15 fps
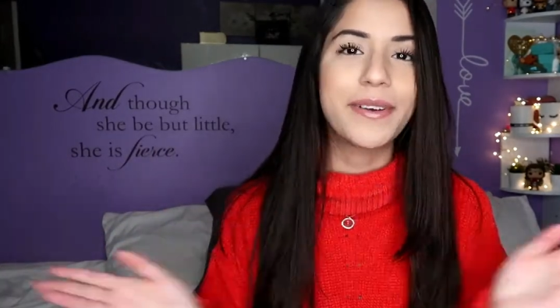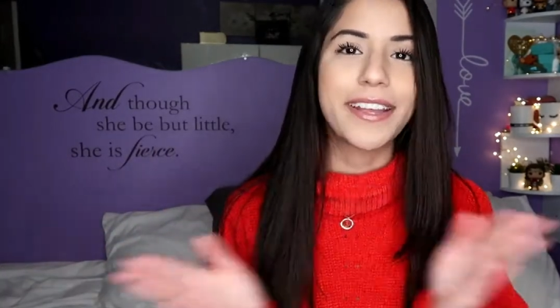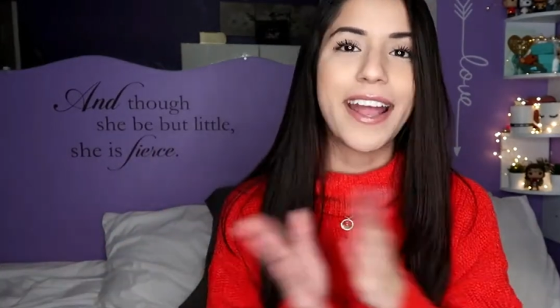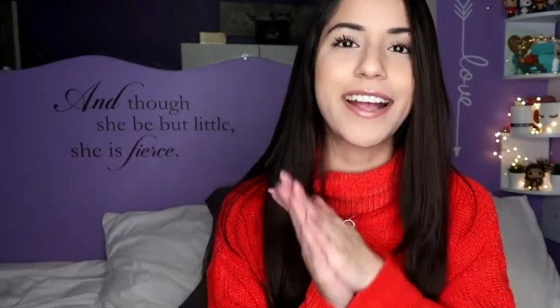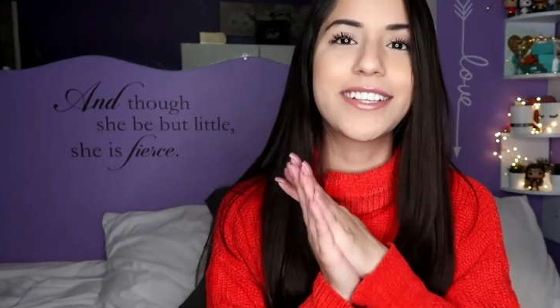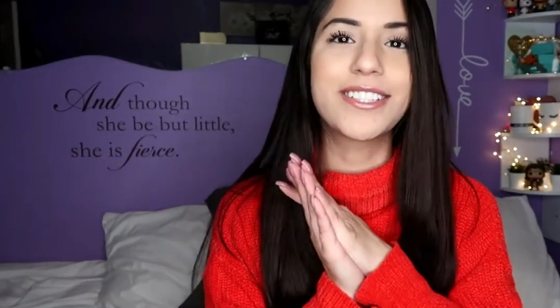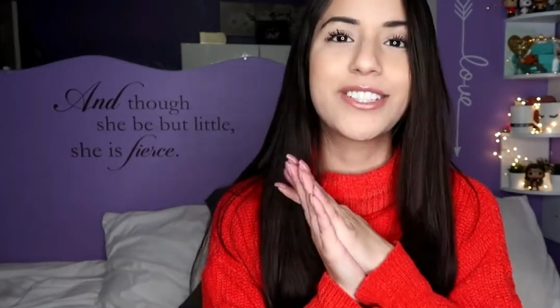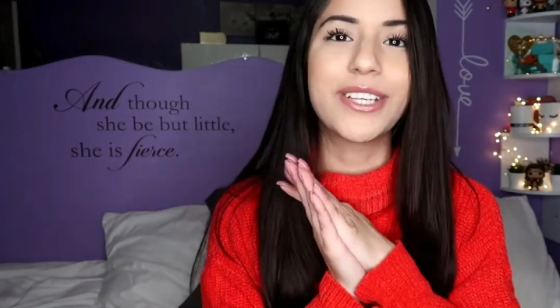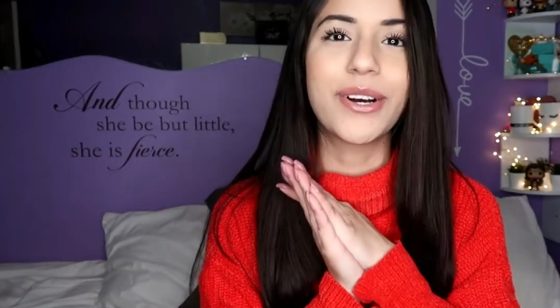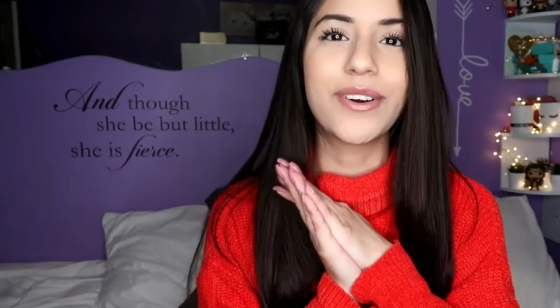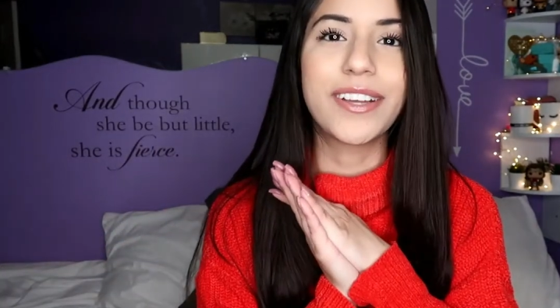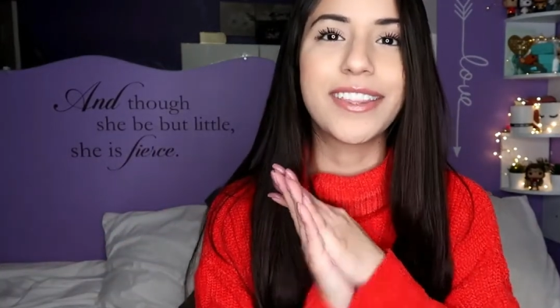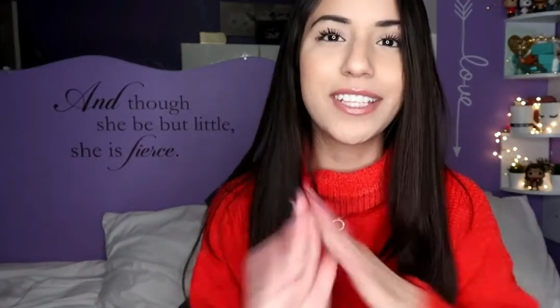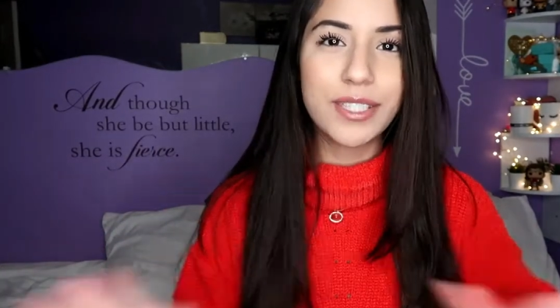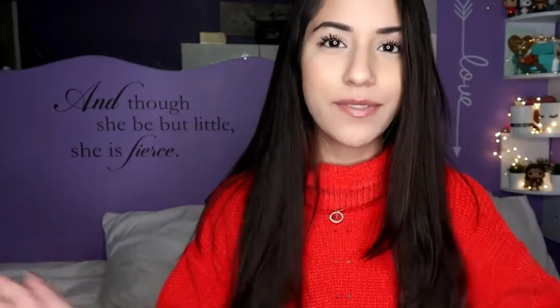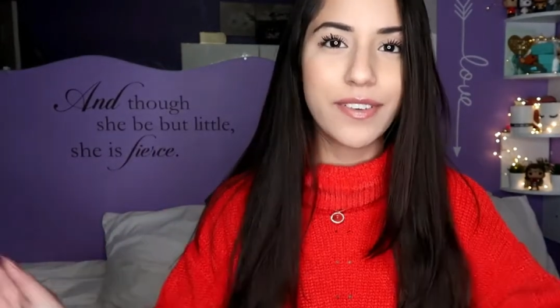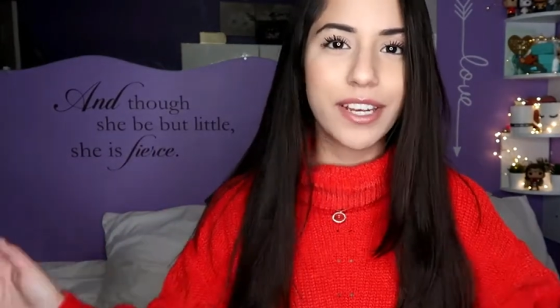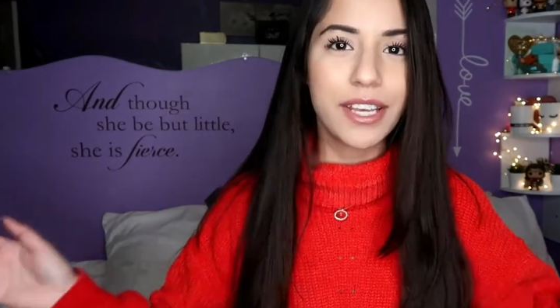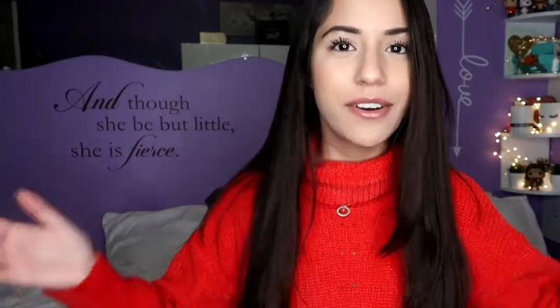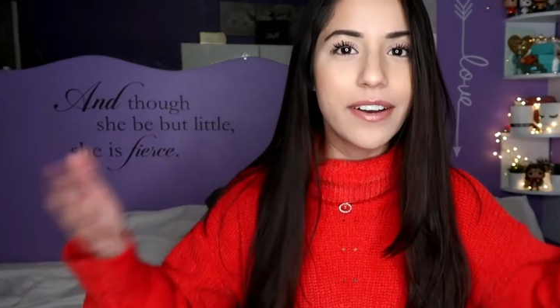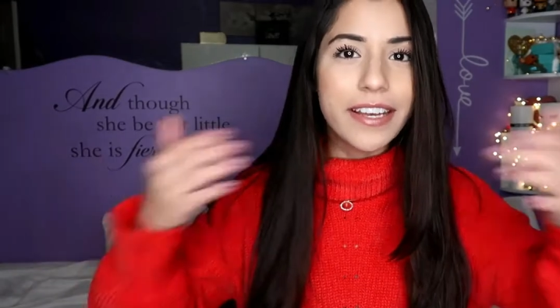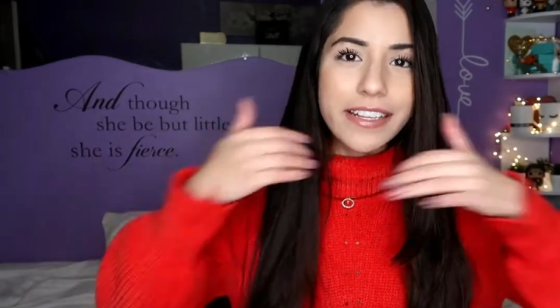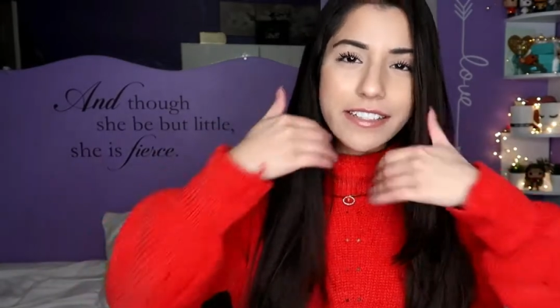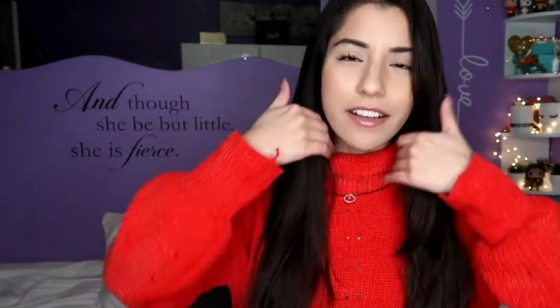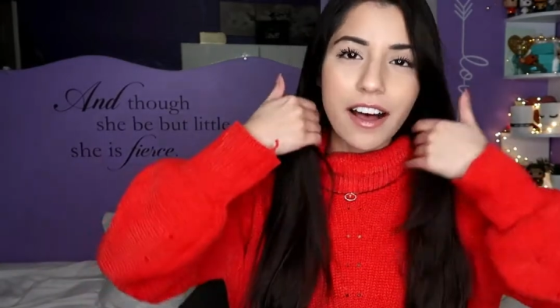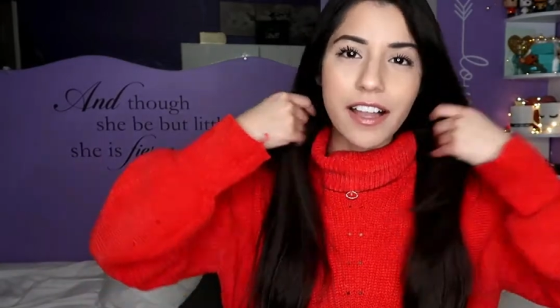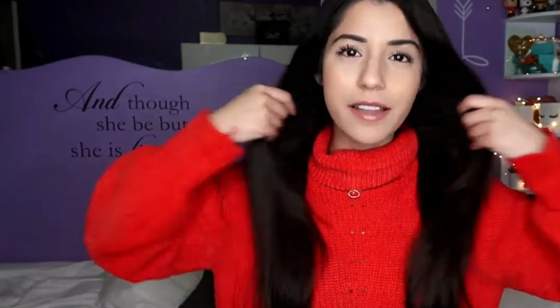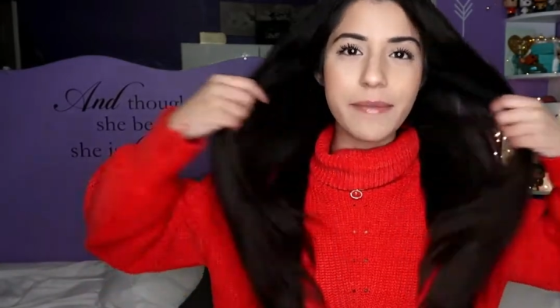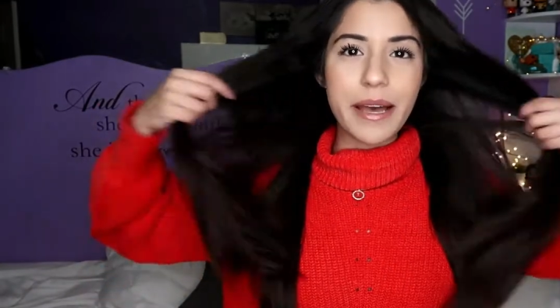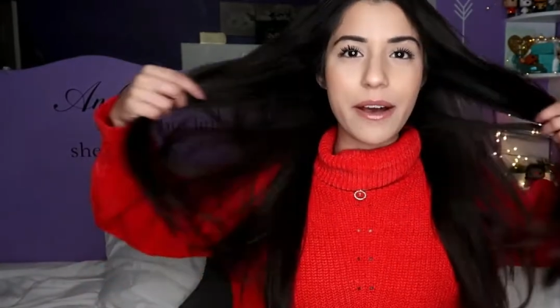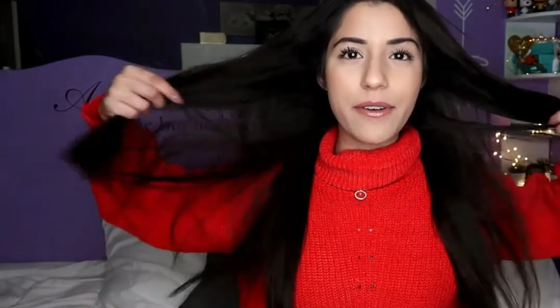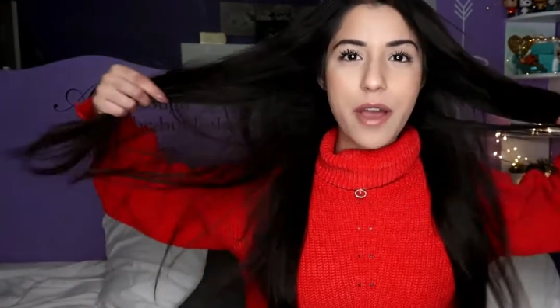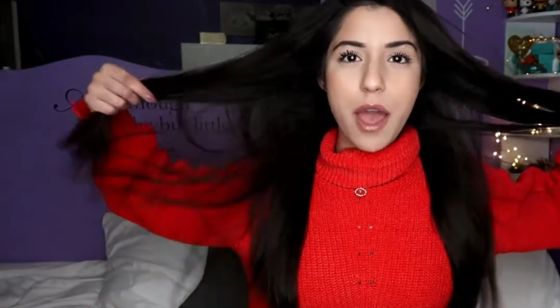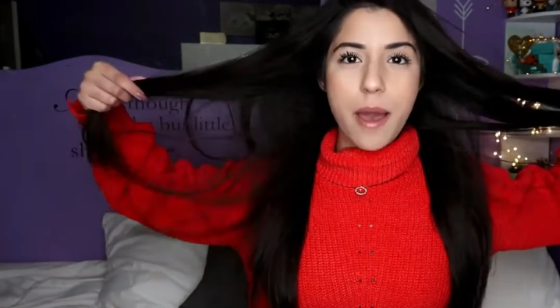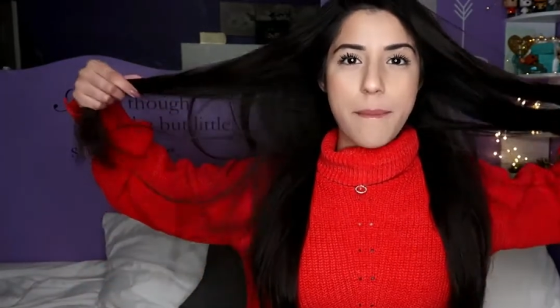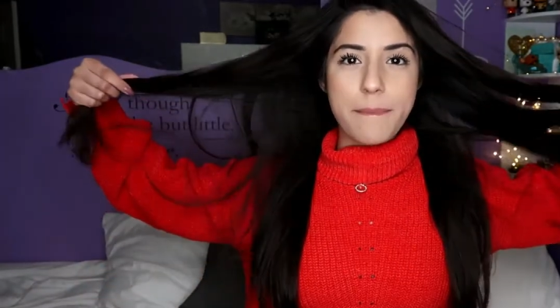But yeah, so this video is all about